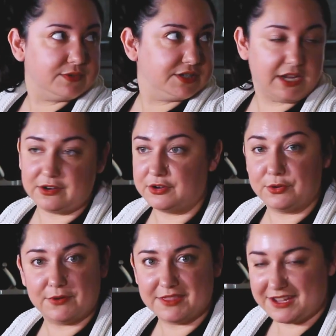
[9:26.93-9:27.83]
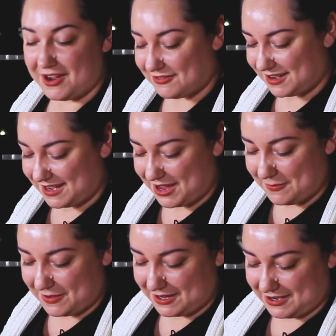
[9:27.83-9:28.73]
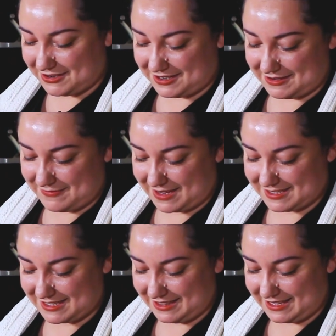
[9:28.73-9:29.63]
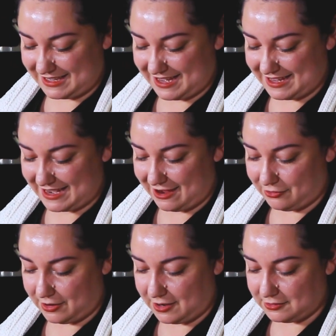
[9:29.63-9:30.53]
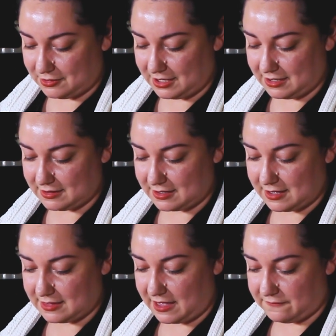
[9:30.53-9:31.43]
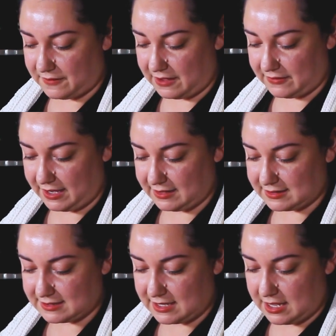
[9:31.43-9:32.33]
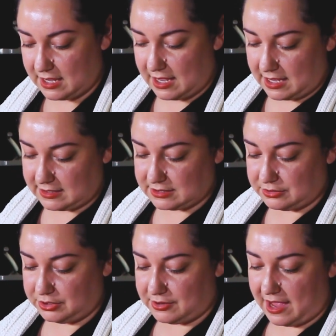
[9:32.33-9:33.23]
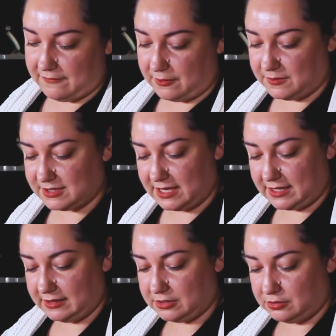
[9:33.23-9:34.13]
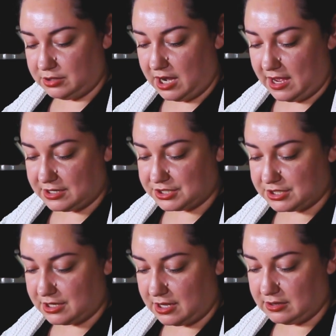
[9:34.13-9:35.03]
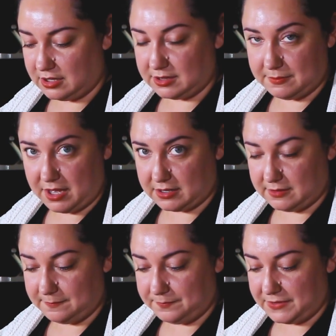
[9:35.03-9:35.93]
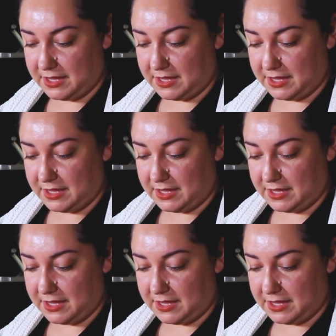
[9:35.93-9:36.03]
which I don't know where they are right now, but you're going to basically cut out underneath that 5/8. And so you'll have almost like a little notch along the bottom